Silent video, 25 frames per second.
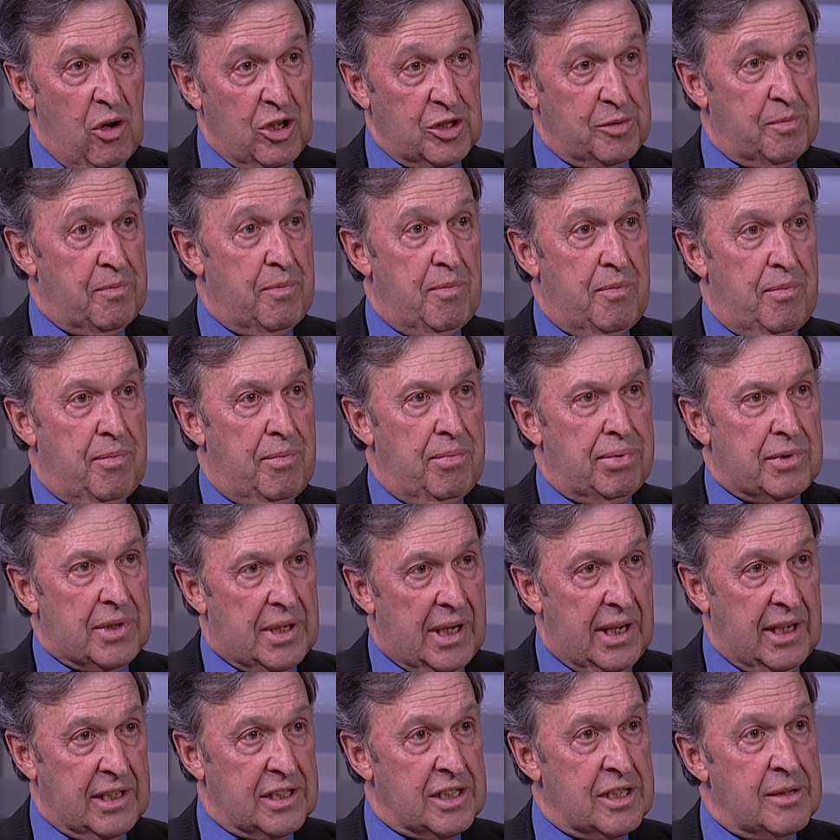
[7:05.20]
was
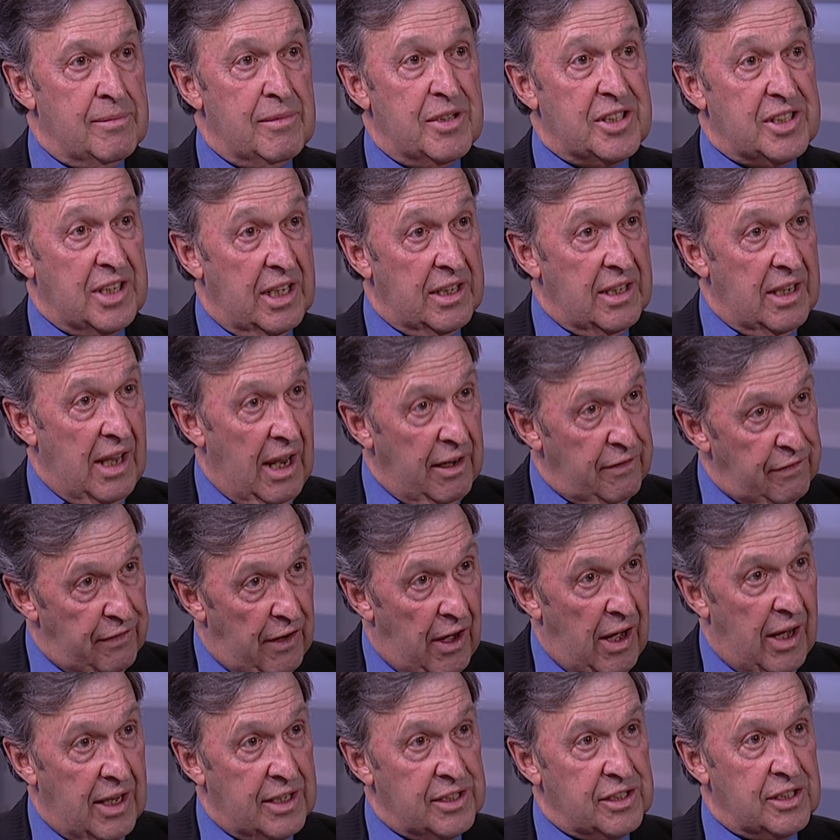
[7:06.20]
customers and
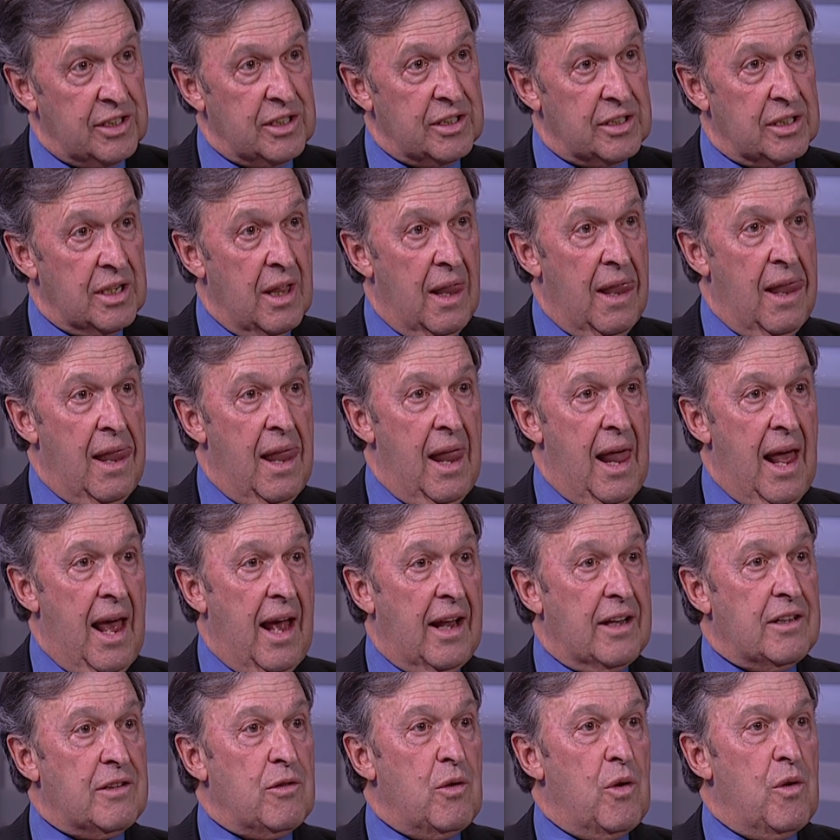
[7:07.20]
advisors
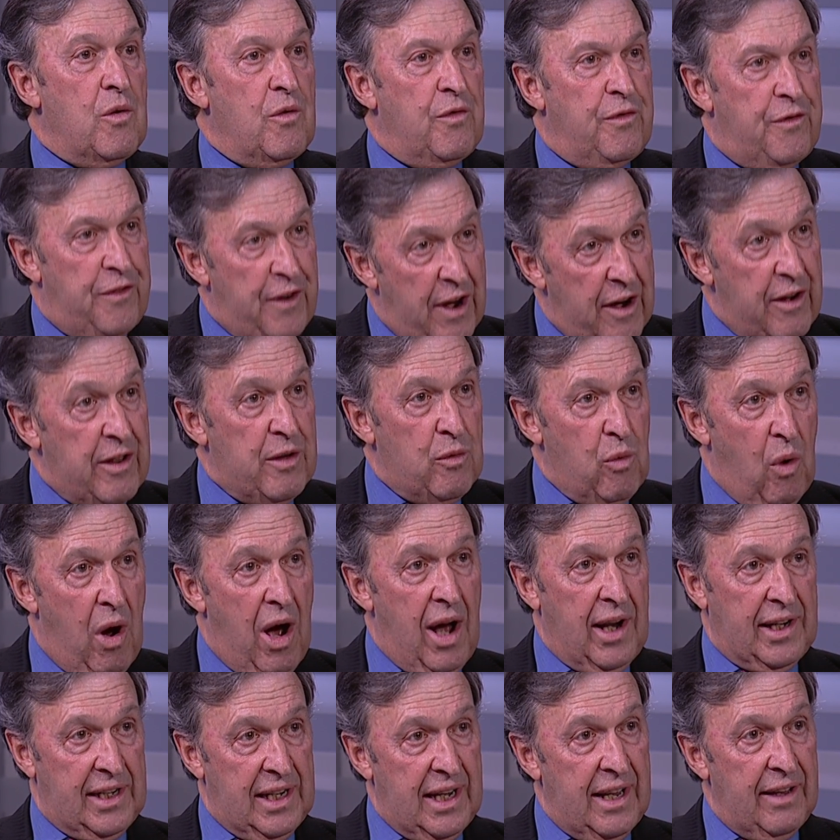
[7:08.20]
had very
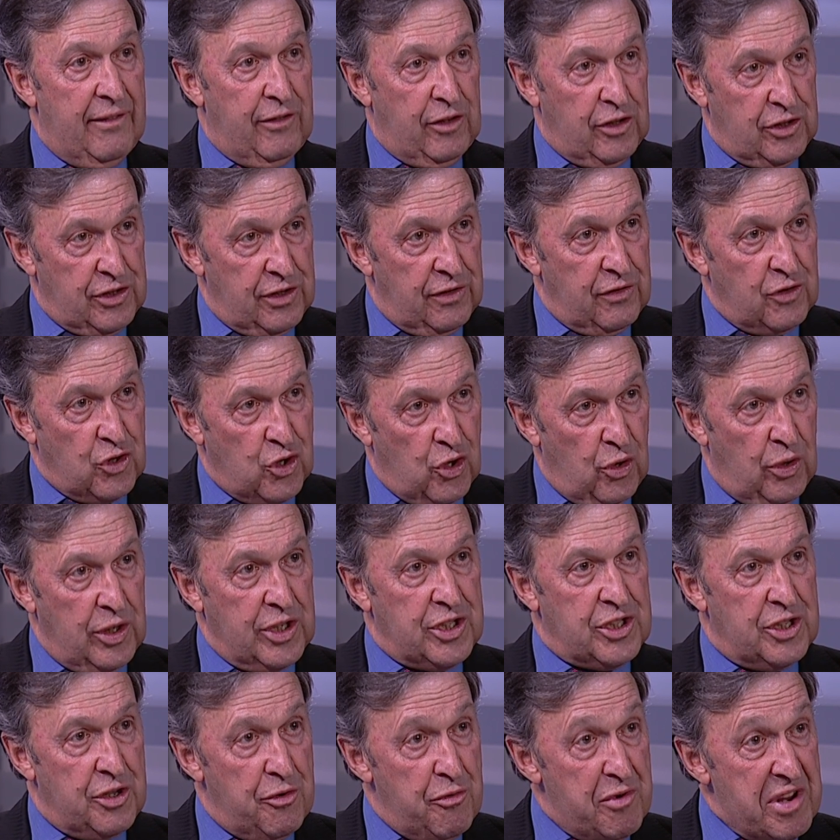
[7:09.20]
wide levels of
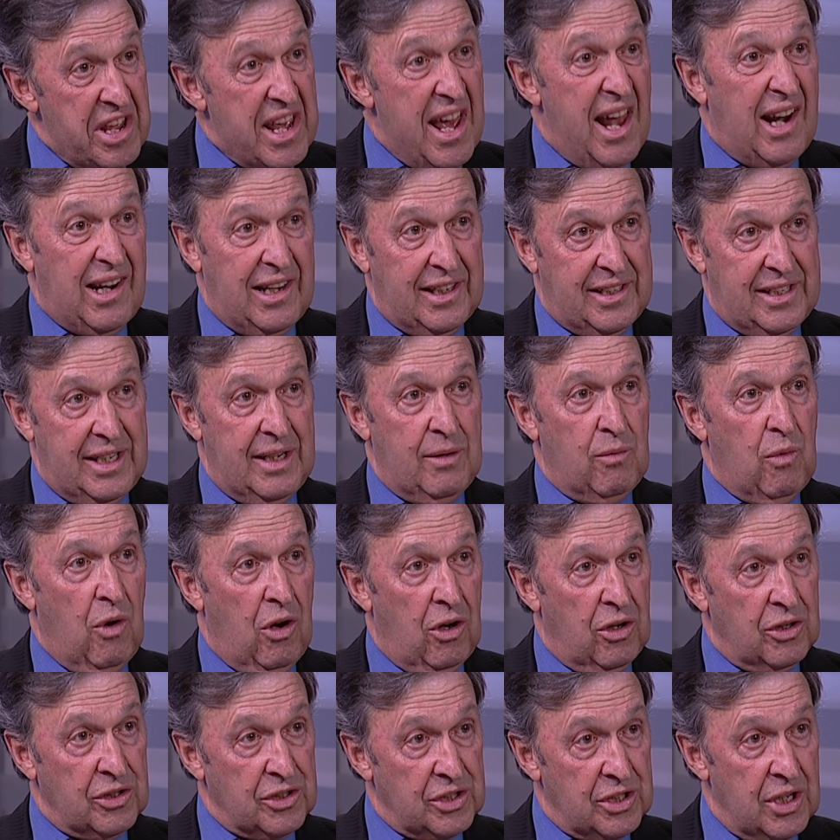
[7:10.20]
choice, the reality
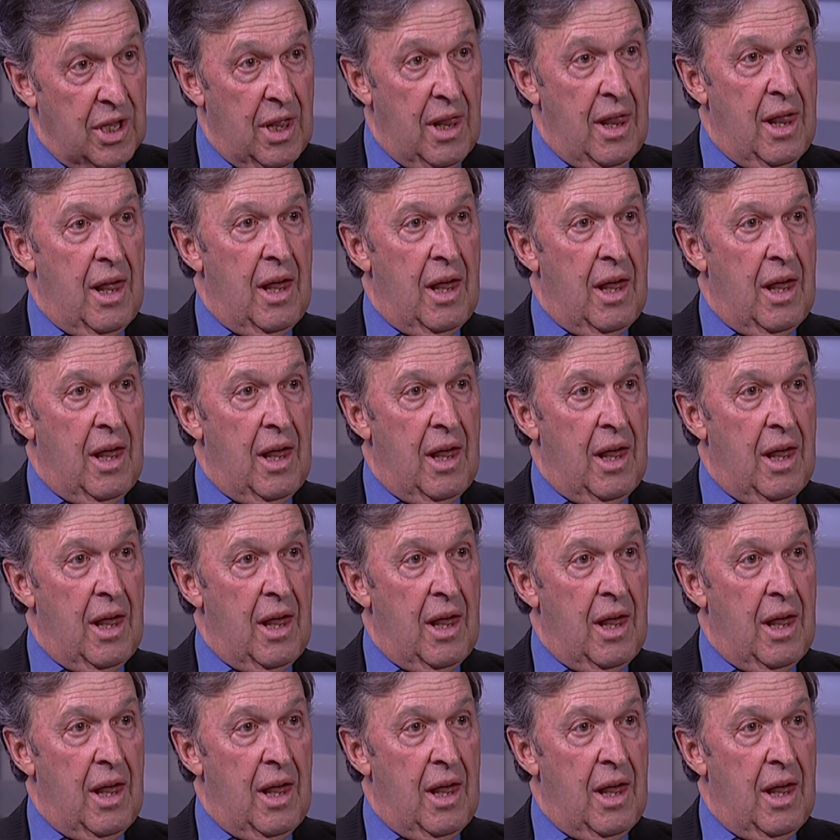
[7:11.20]
was